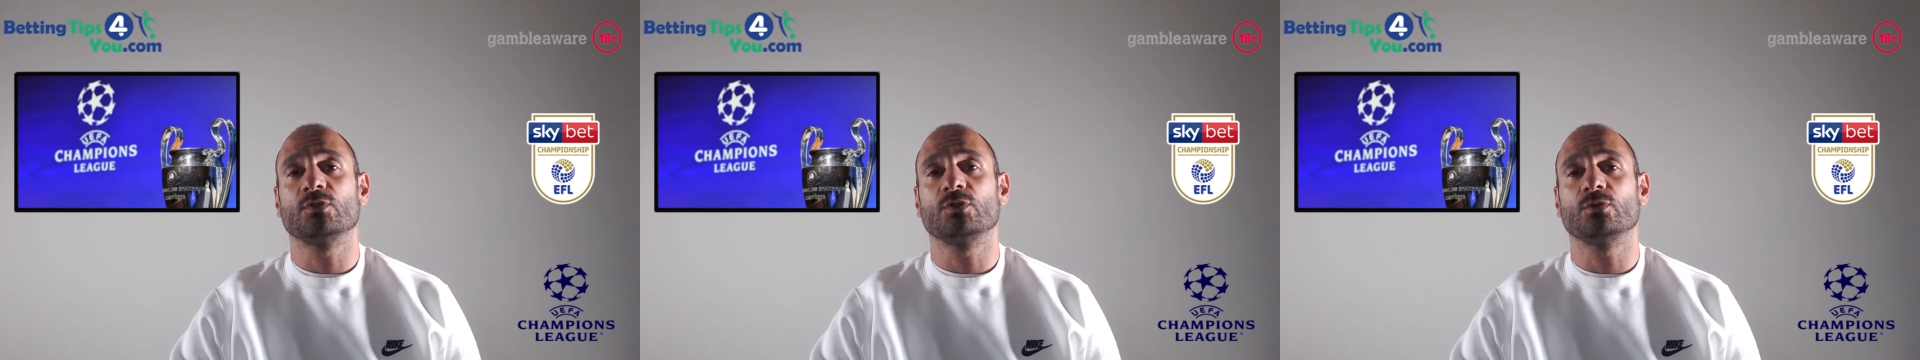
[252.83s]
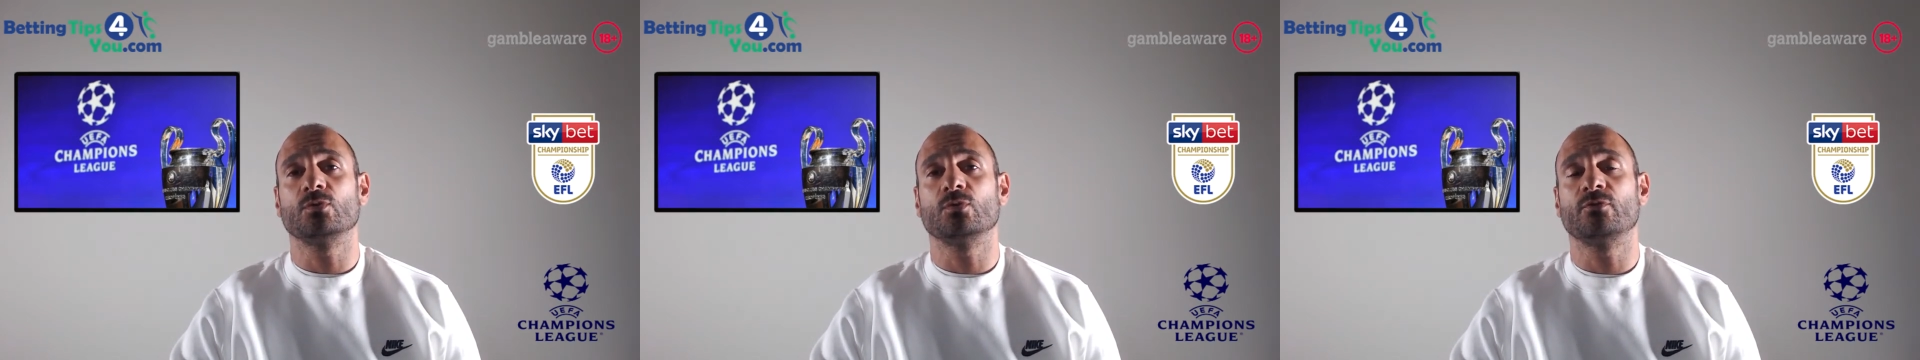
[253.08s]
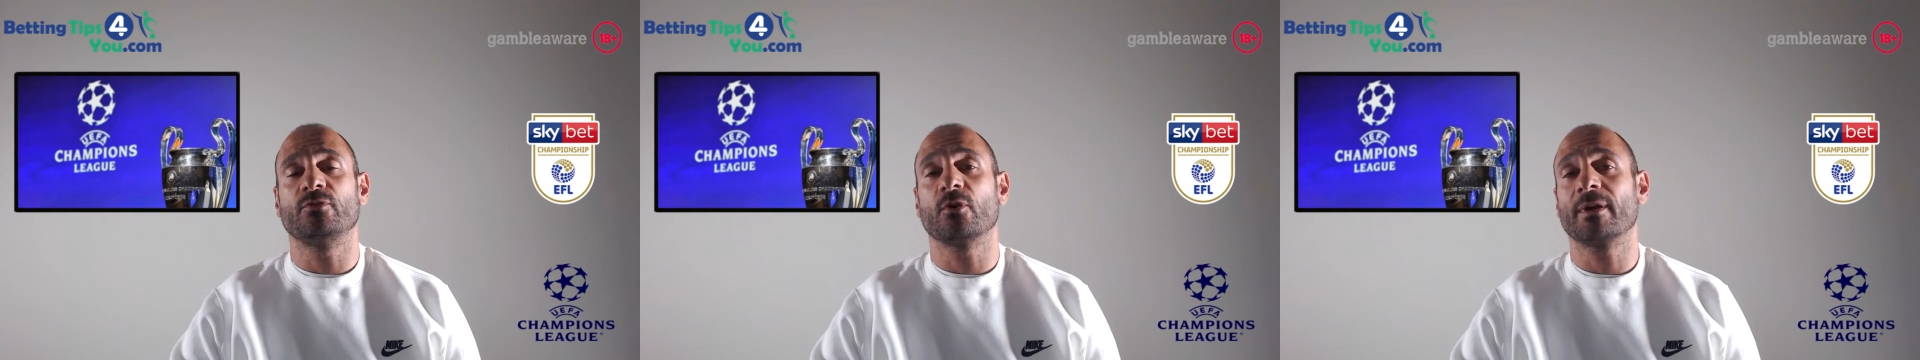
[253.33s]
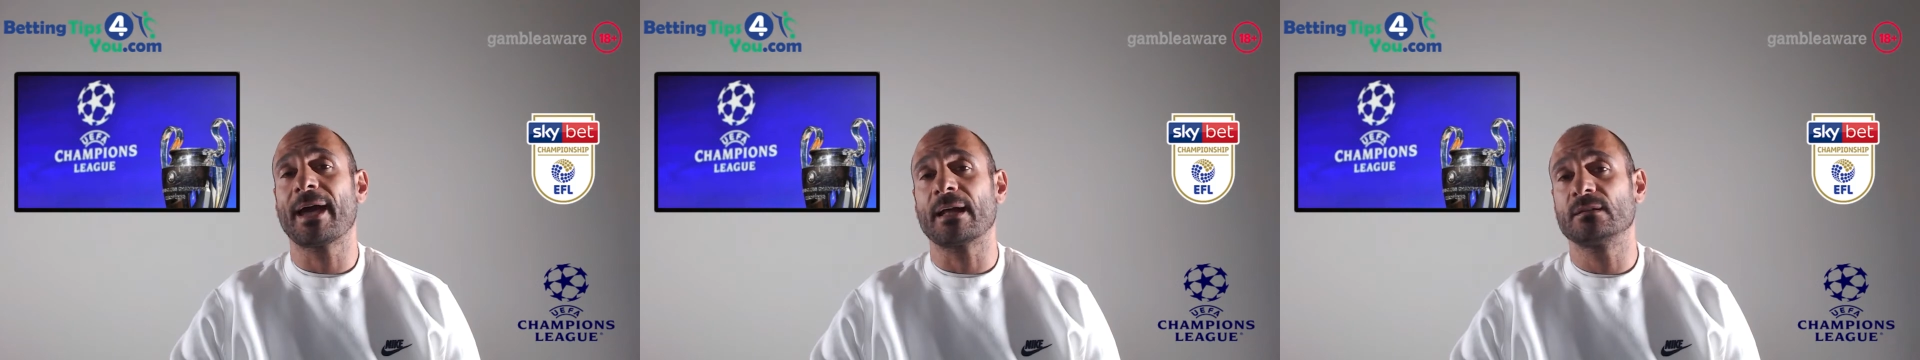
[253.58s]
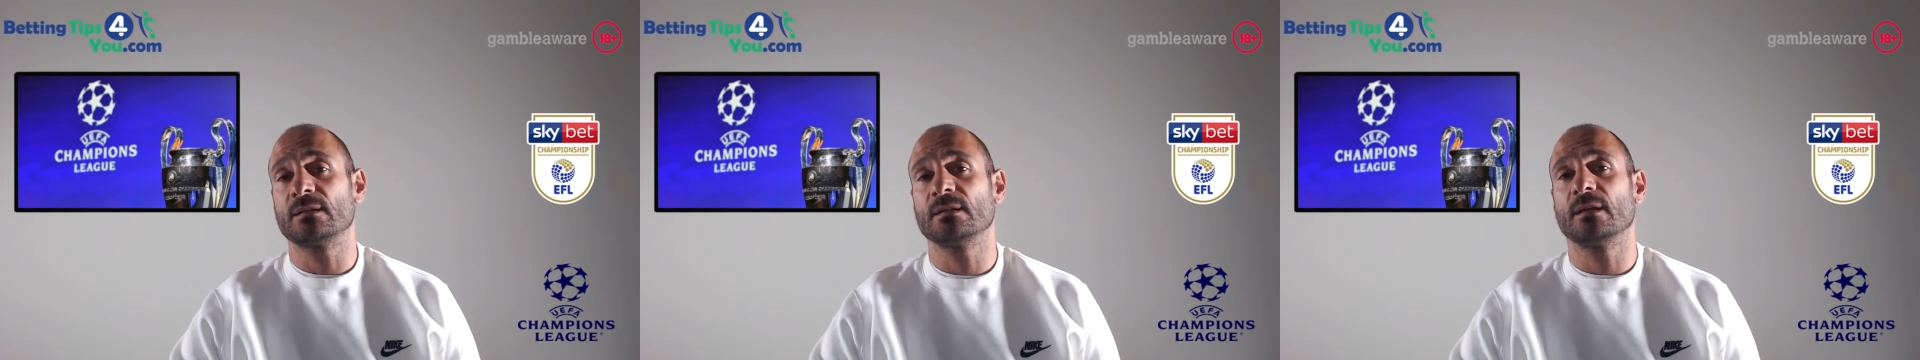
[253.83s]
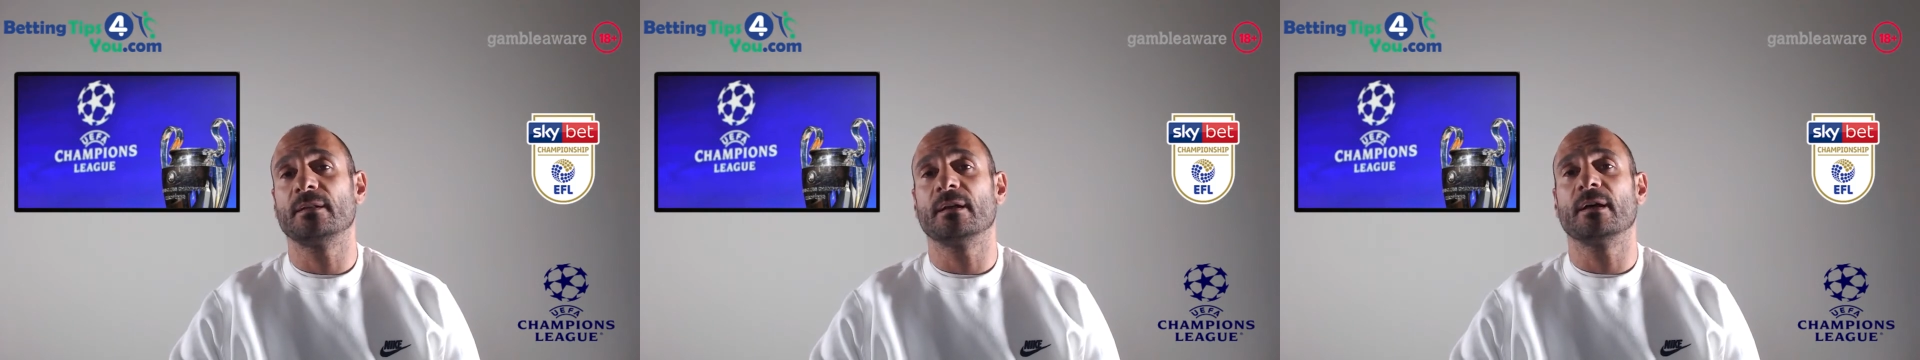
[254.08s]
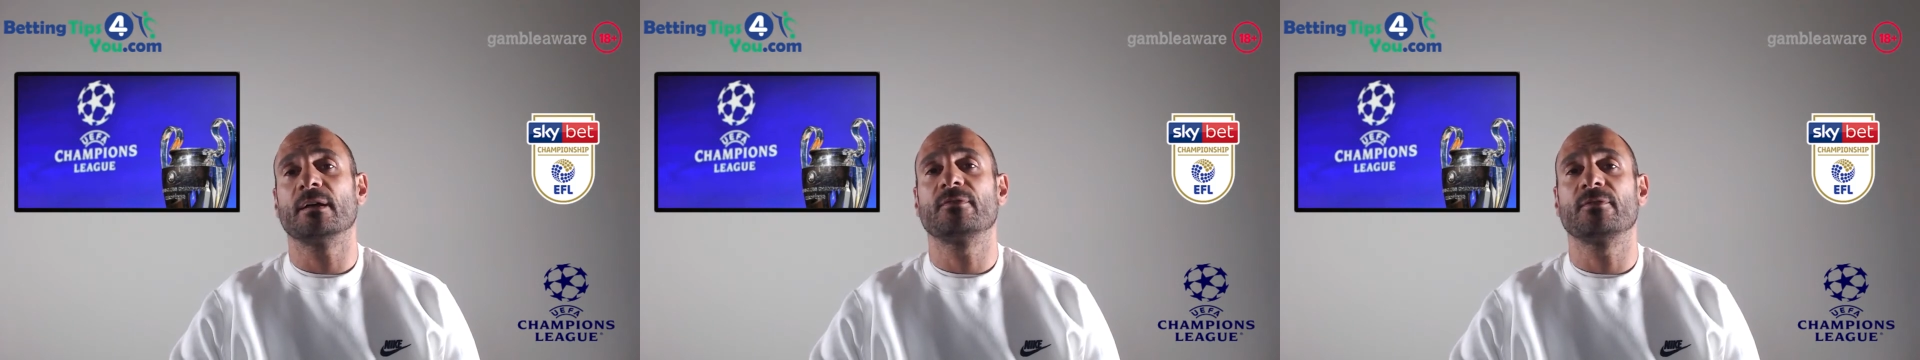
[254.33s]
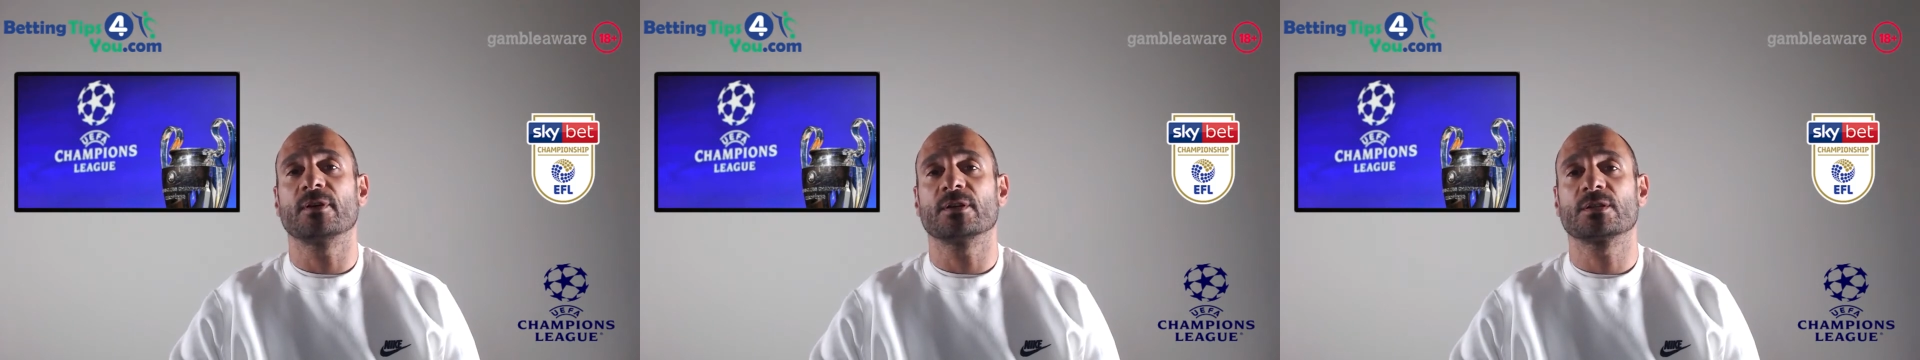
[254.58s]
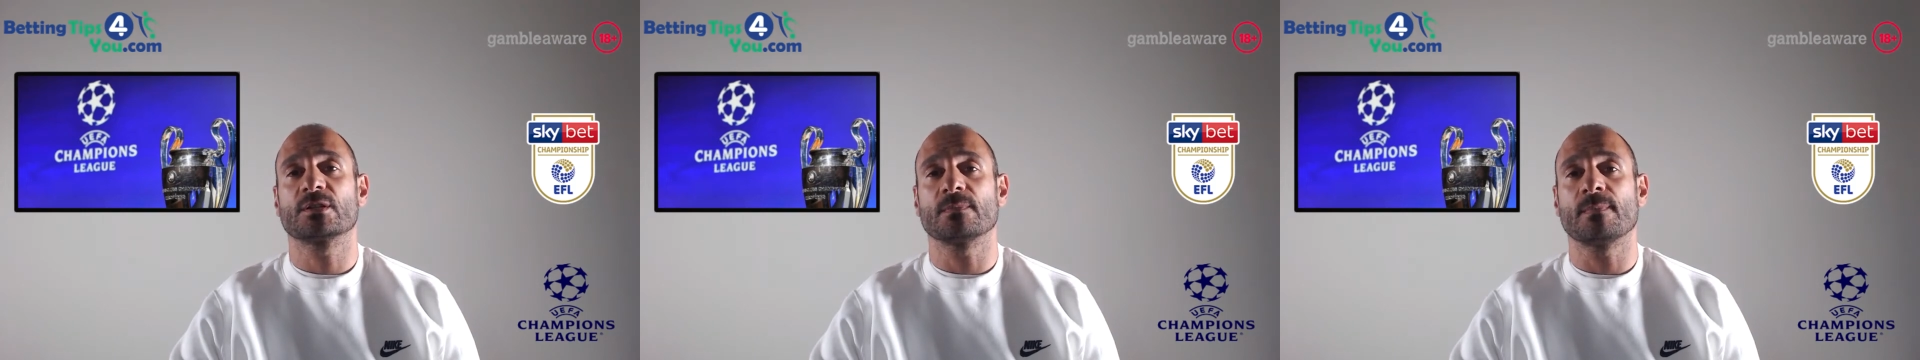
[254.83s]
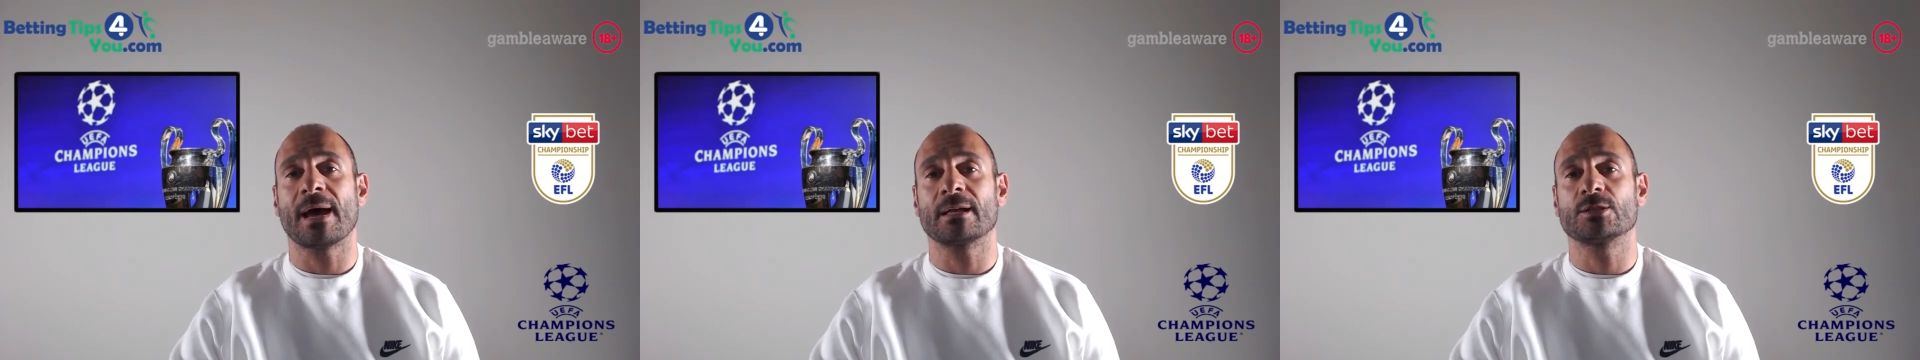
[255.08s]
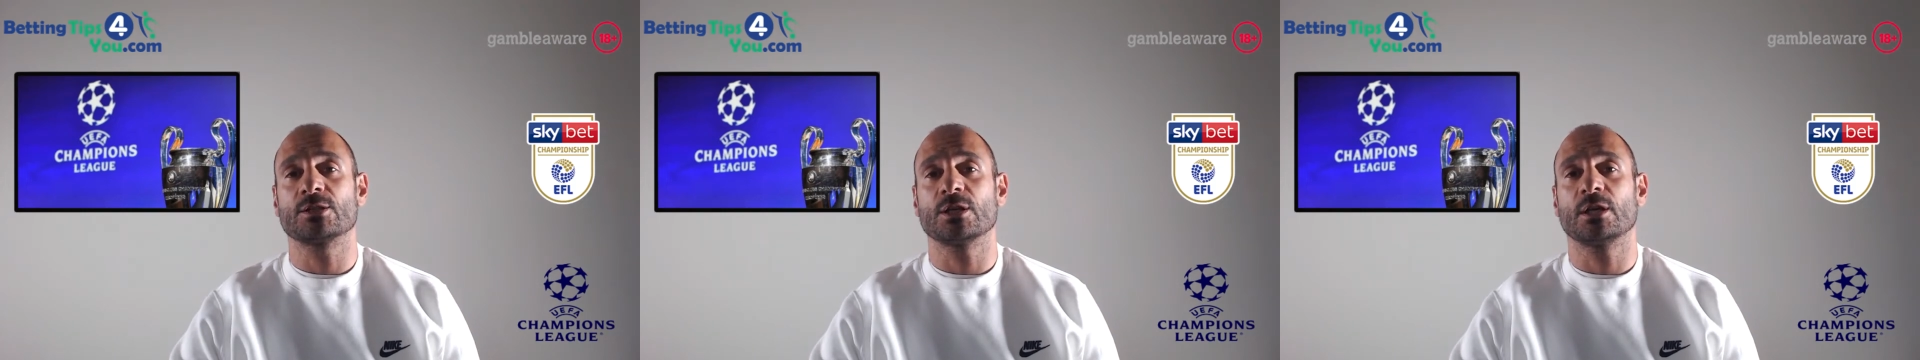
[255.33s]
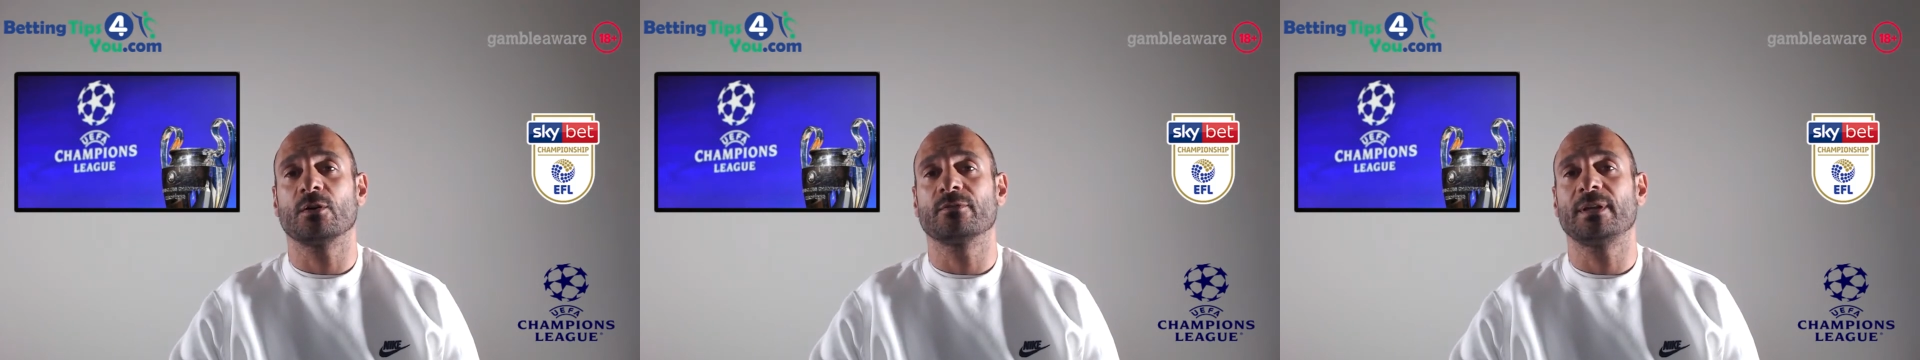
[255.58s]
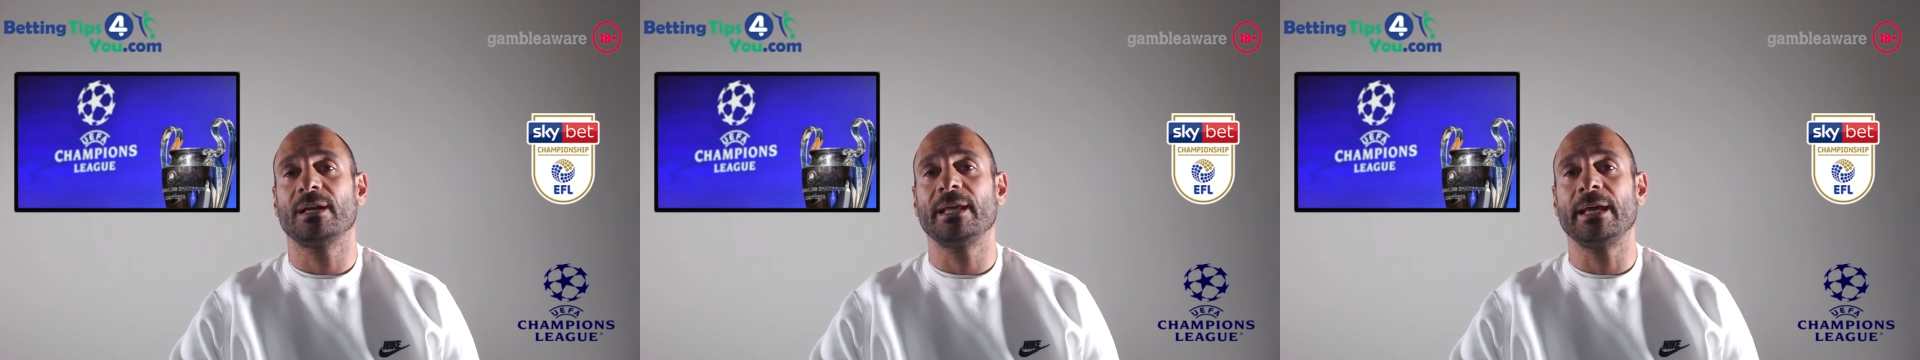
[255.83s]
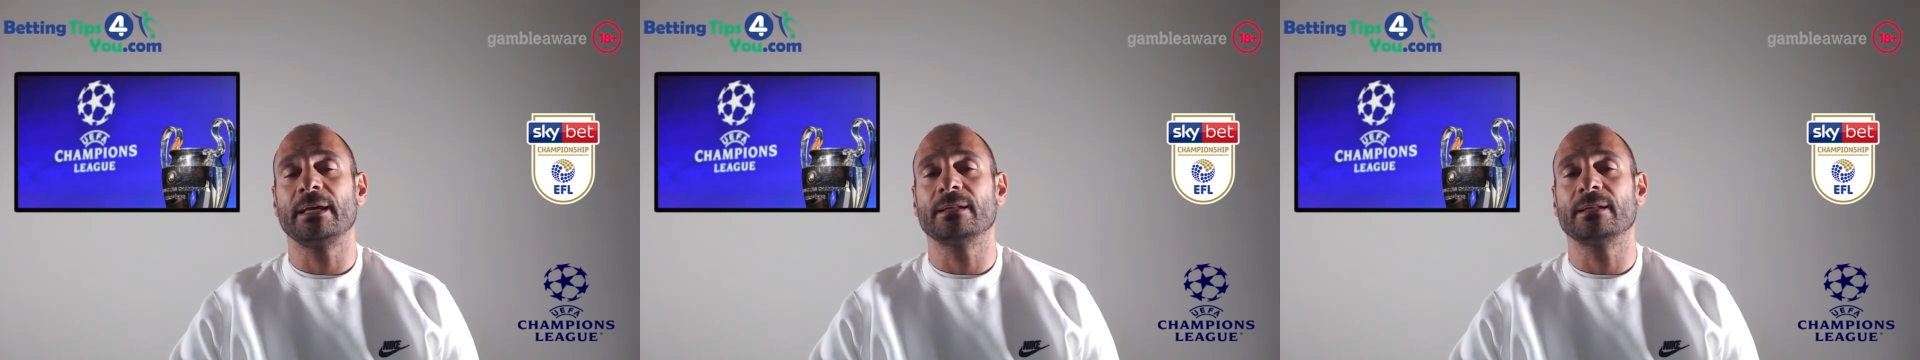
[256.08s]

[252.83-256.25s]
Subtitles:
to forget the first match of the league,